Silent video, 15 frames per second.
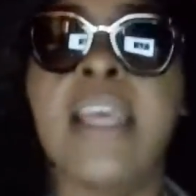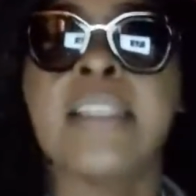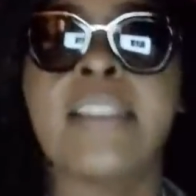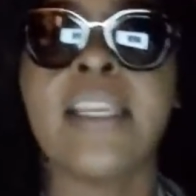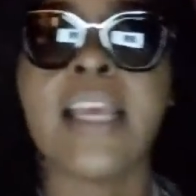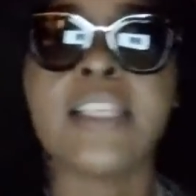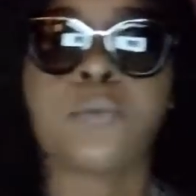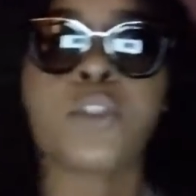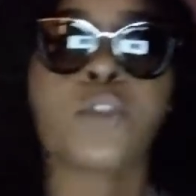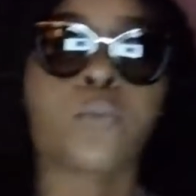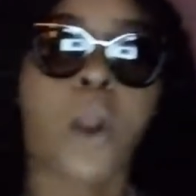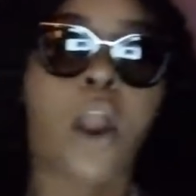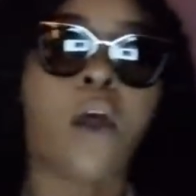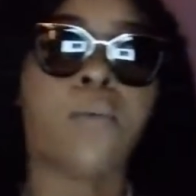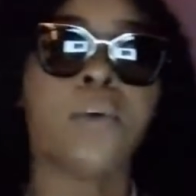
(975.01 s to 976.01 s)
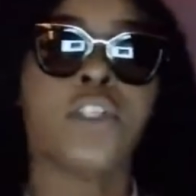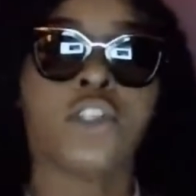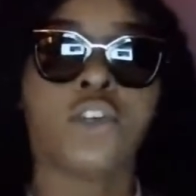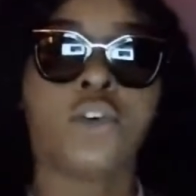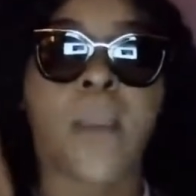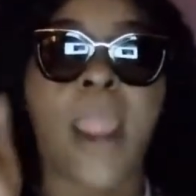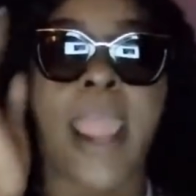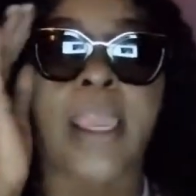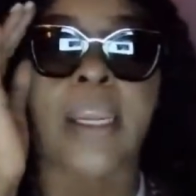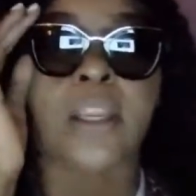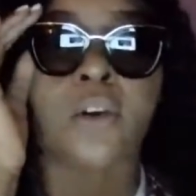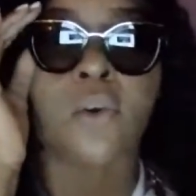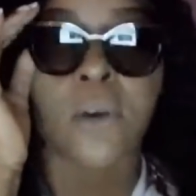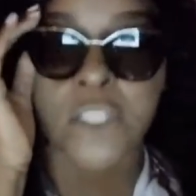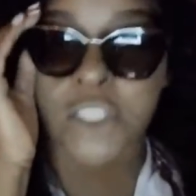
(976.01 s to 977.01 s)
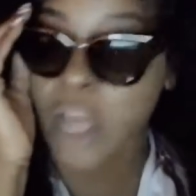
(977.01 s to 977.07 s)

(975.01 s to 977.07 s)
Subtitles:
See, that's what's wrong with you raggedy whores.